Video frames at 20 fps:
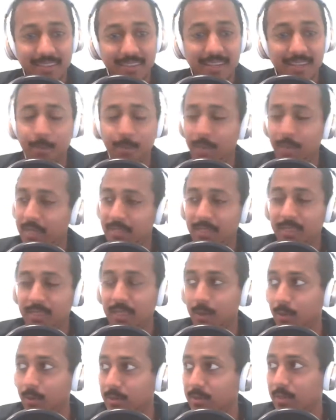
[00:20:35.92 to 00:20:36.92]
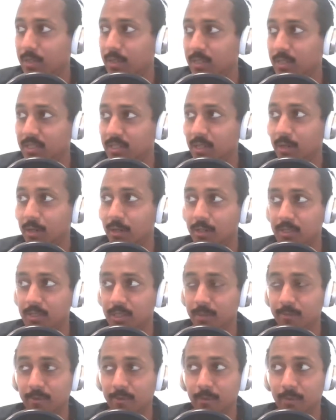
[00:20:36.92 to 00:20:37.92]
yeah basically i want you to discourage
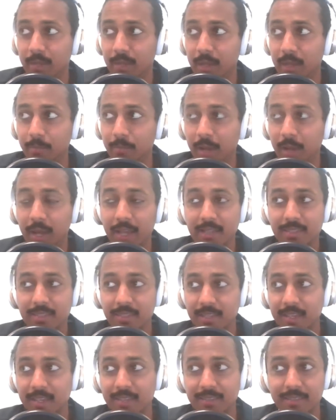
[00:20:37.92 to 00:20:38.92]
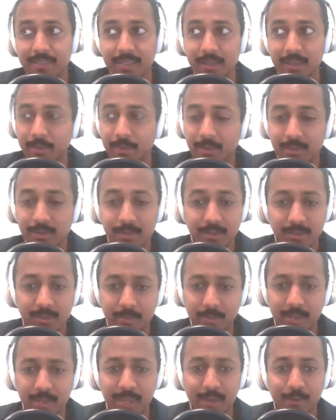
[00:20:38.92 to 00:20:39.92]
them from being biased against them and to, to
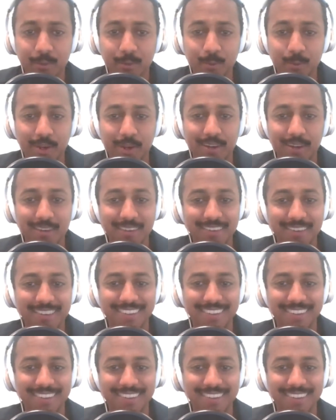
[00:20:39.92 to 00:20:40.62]
be everywhere